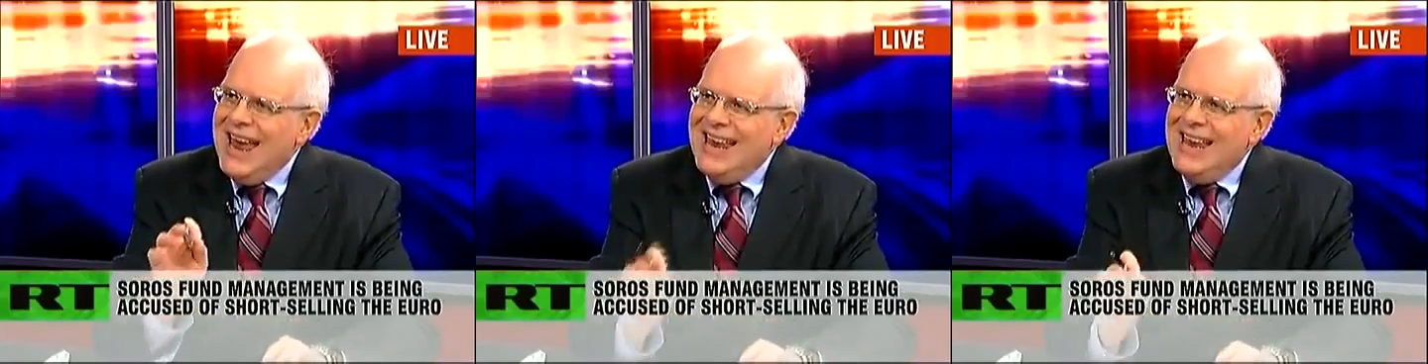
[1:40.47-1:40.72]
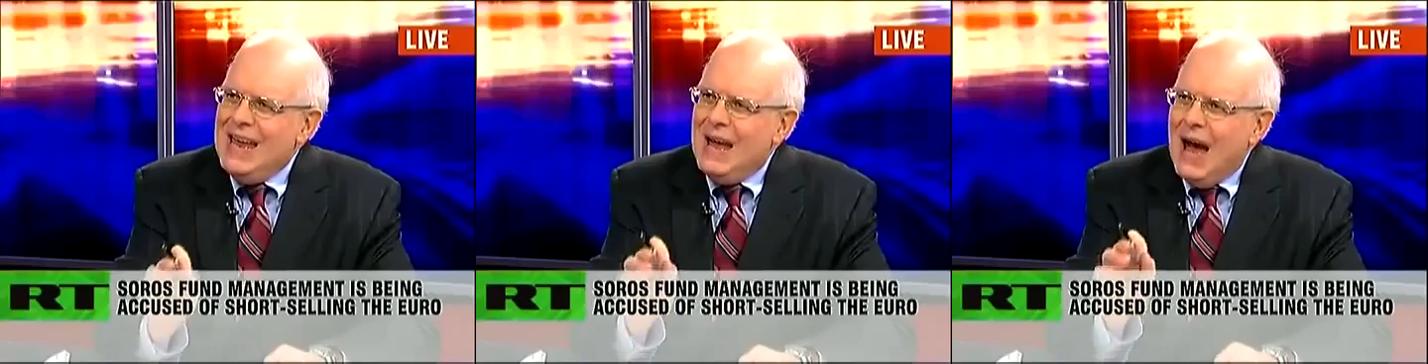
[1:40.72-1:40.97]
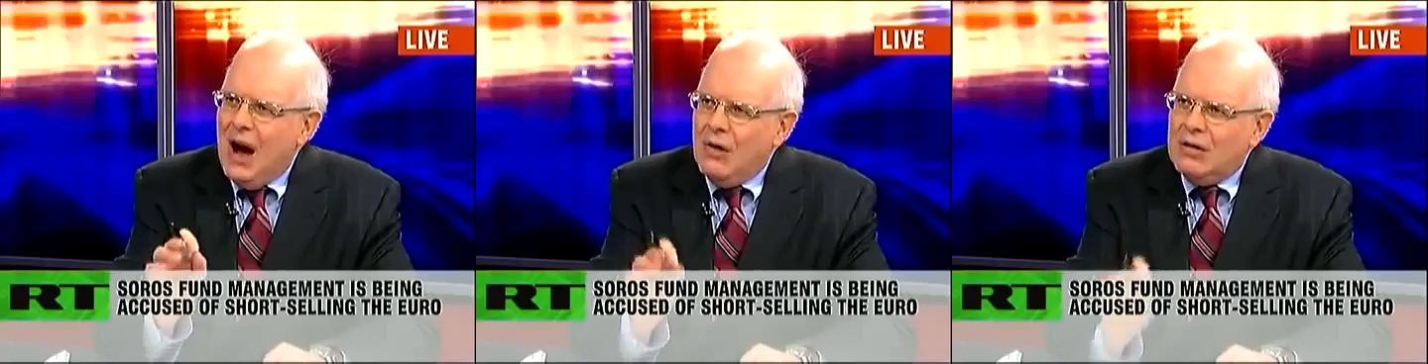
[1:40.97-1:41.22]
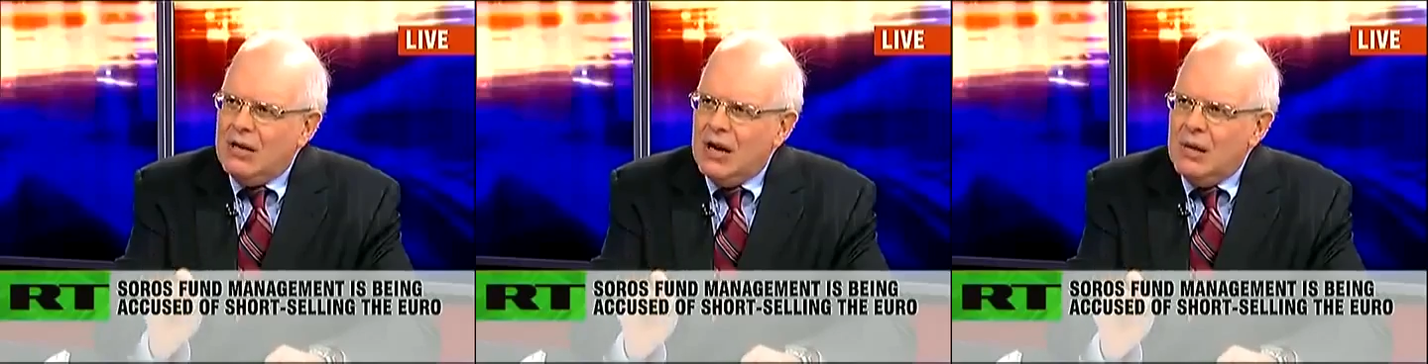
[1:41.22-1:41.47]
any
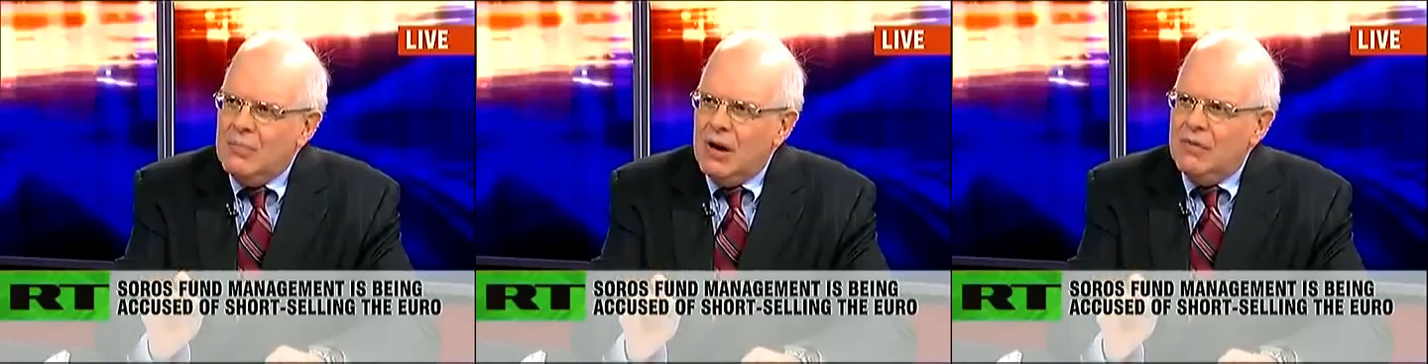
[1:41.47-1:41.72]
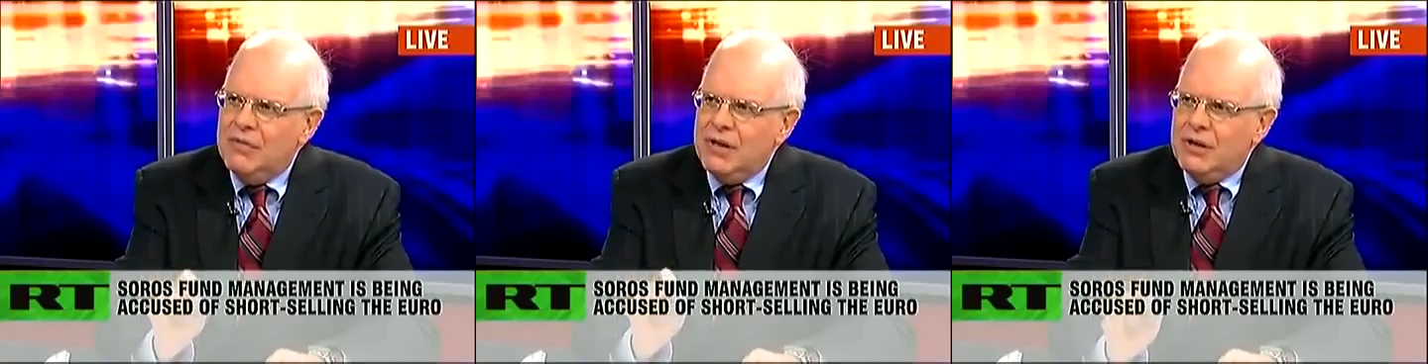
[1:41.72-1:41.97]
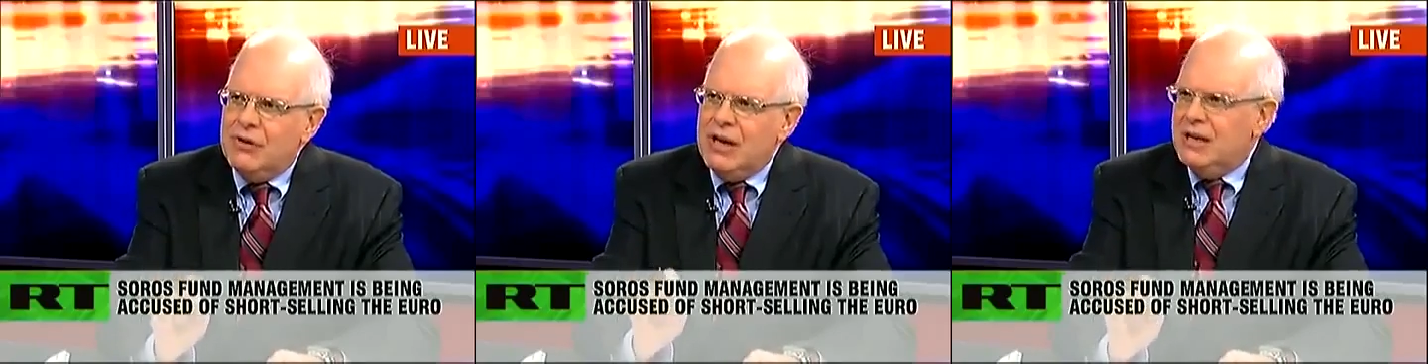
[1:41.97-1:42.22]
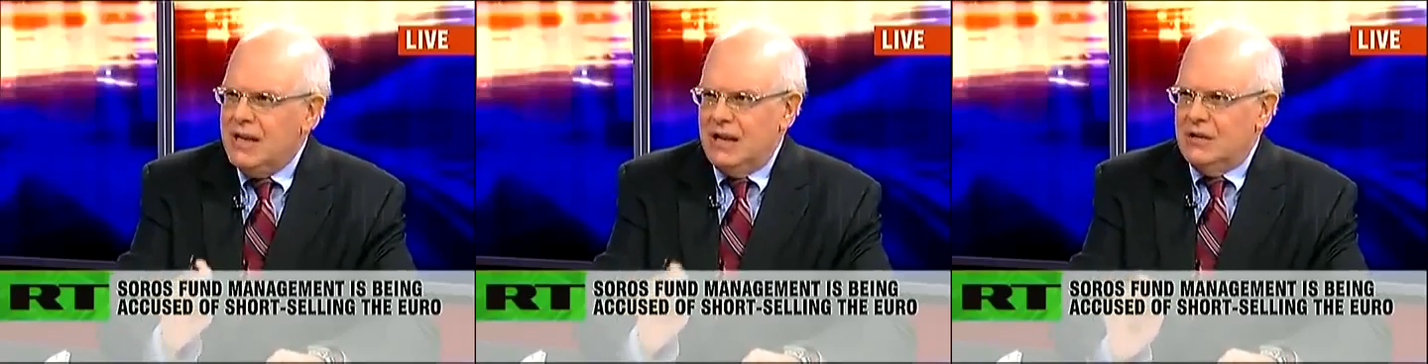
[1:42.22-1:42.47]
outcome of the
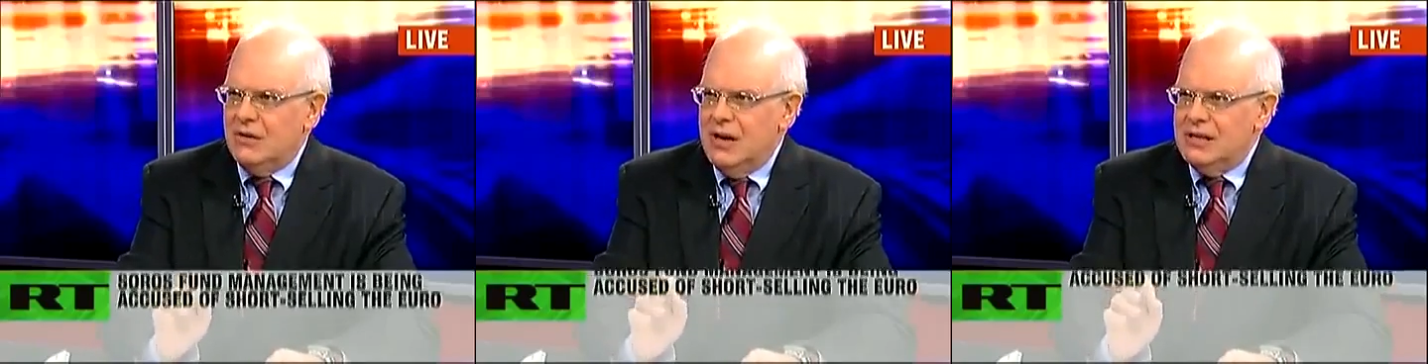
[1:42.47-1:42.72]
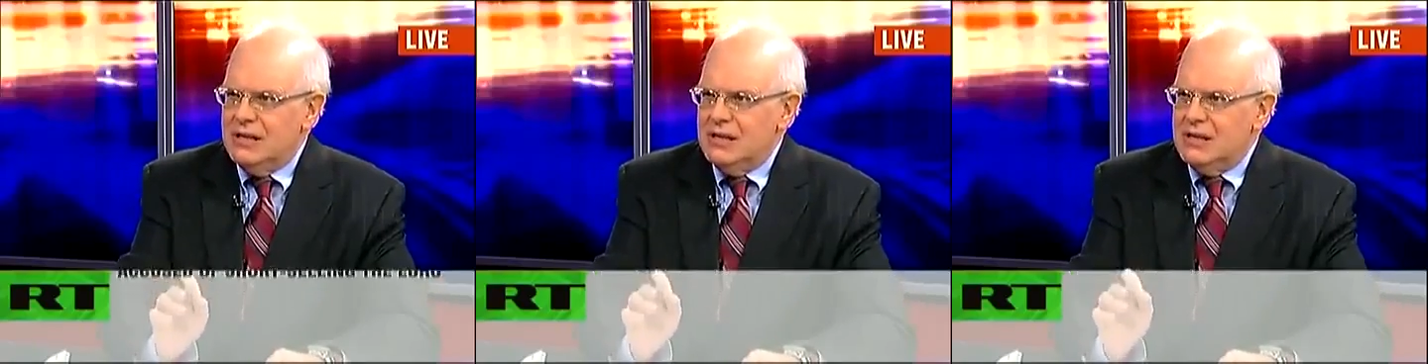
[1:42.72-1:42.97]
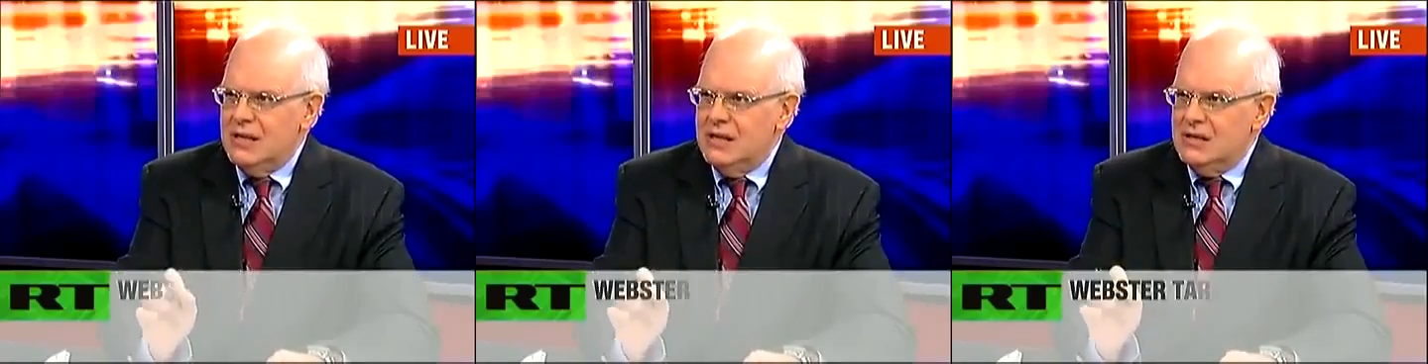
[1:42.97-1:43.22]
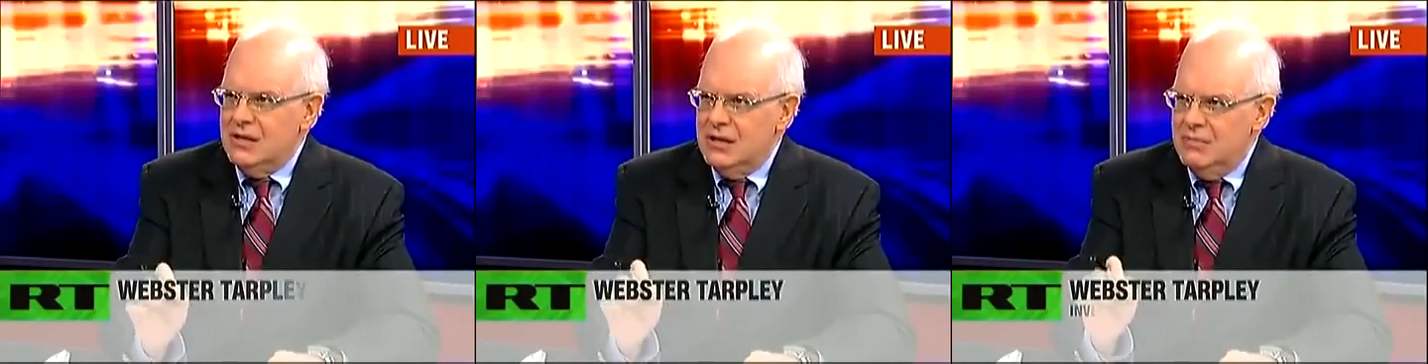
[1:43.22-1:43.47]
Greek debt crisis
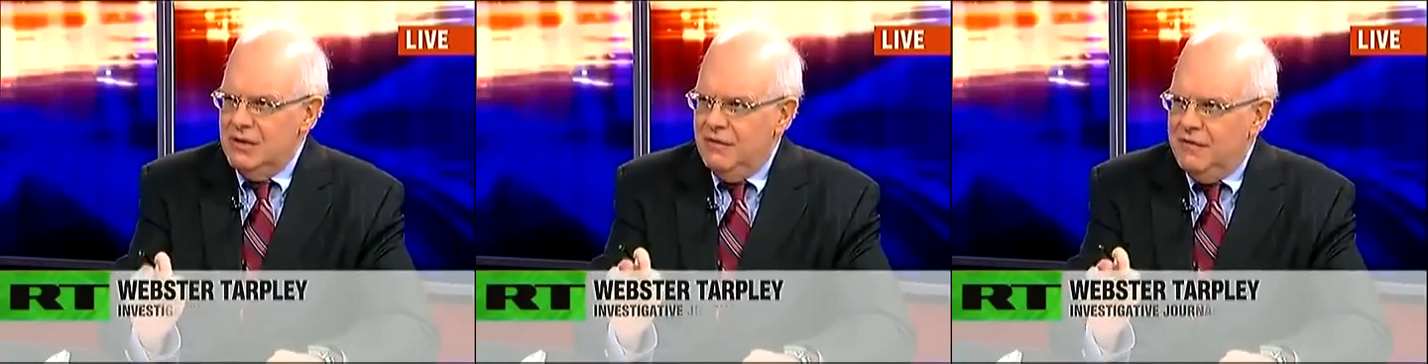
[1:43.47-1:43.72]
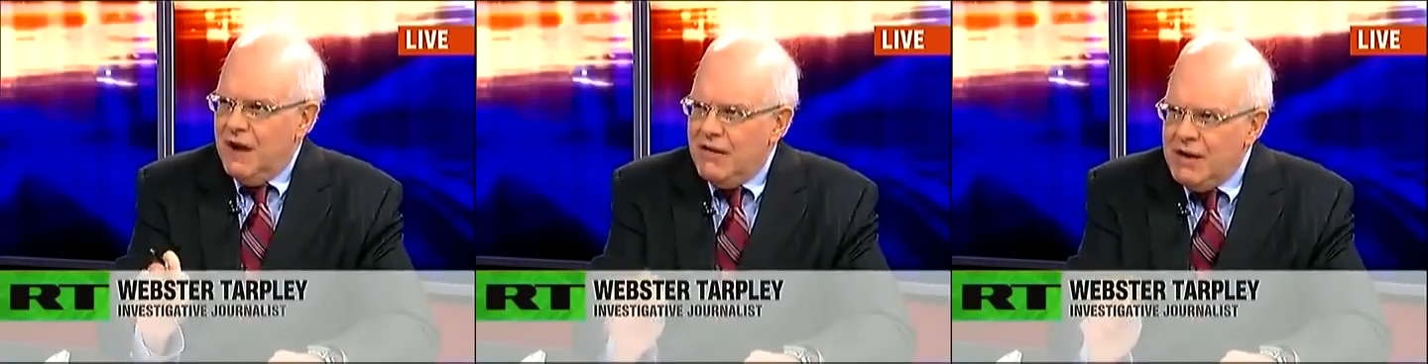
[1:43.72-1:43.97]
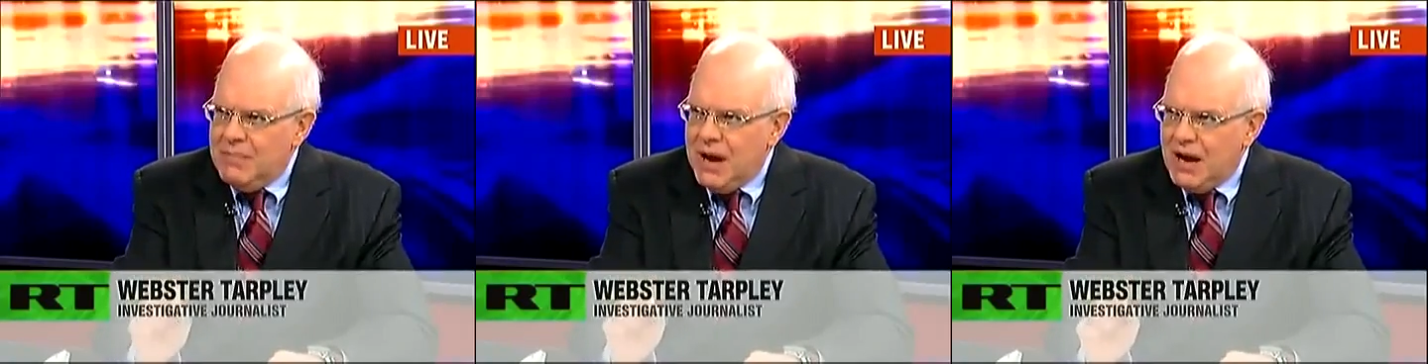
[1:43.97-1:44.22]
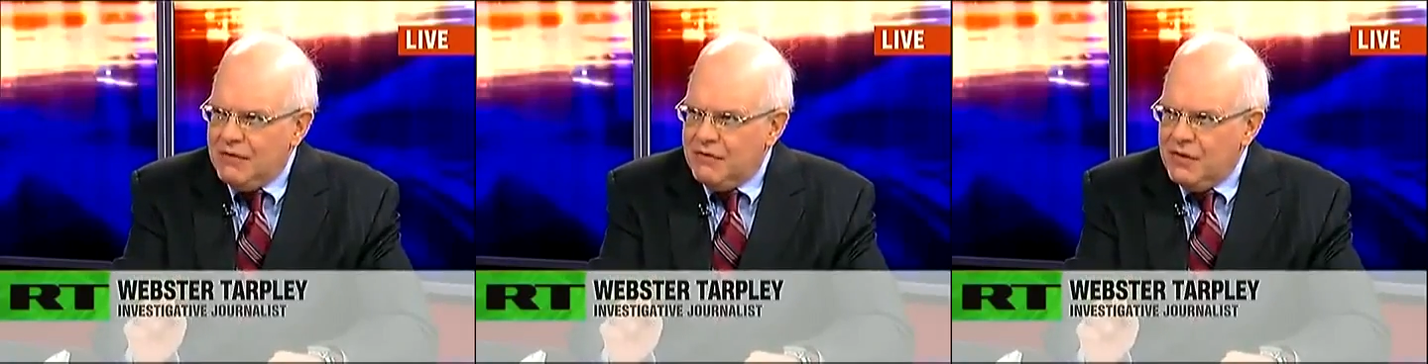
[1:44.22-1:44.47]
is going to be very
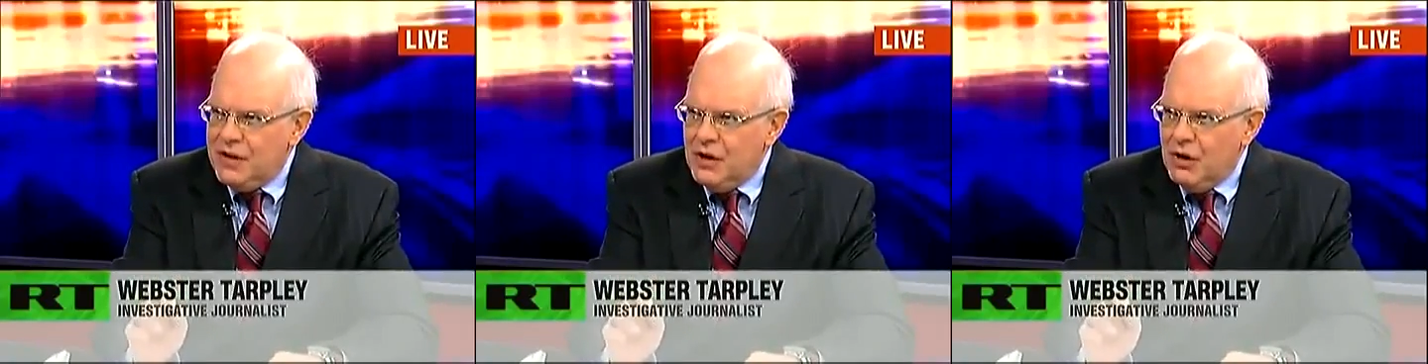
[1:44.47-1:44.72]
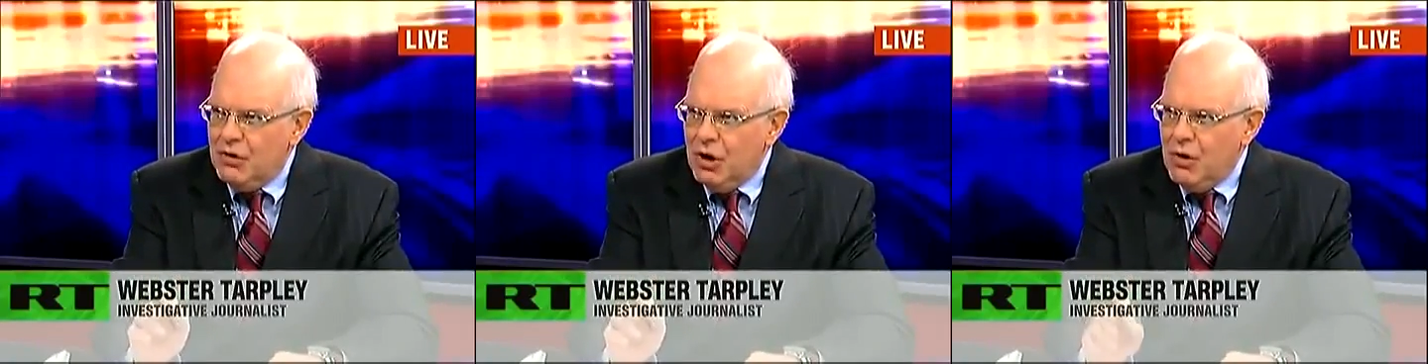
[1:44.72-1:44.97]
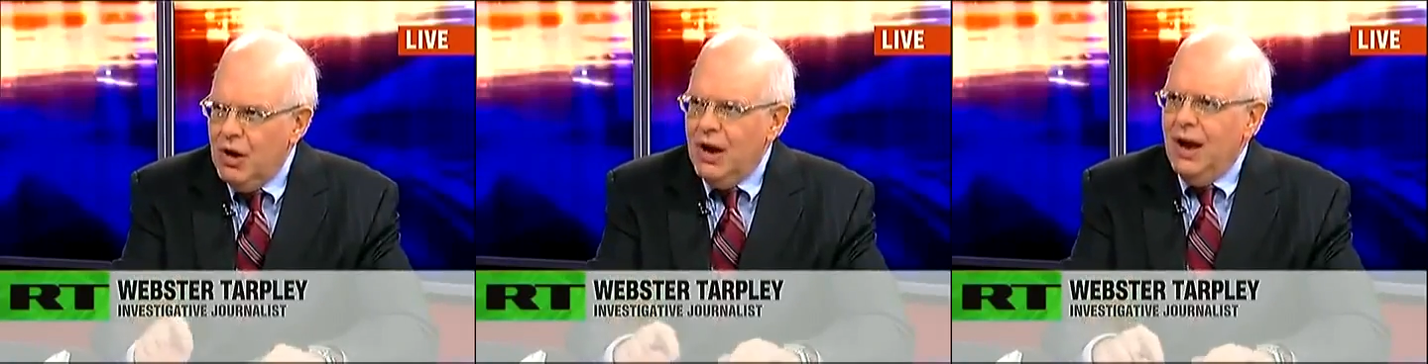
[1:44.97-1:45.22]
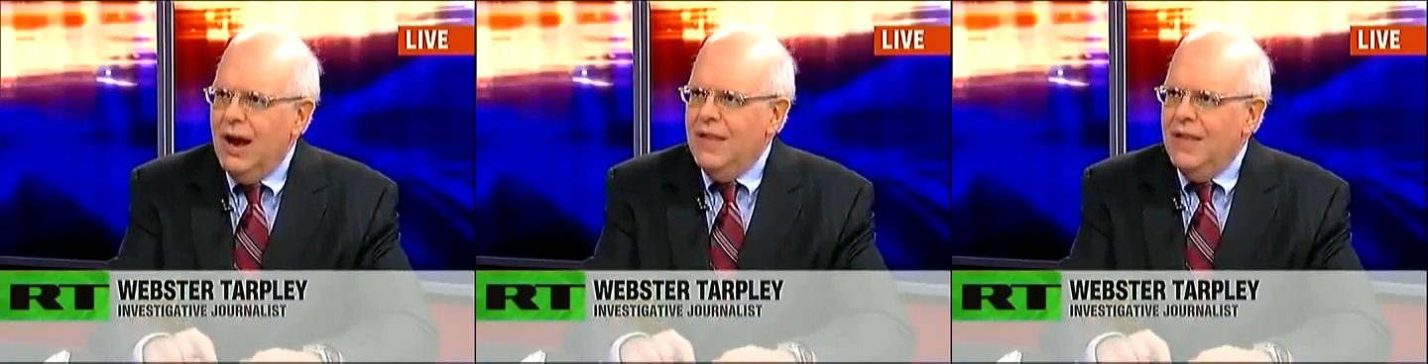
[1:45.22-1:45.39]
bad for the euro.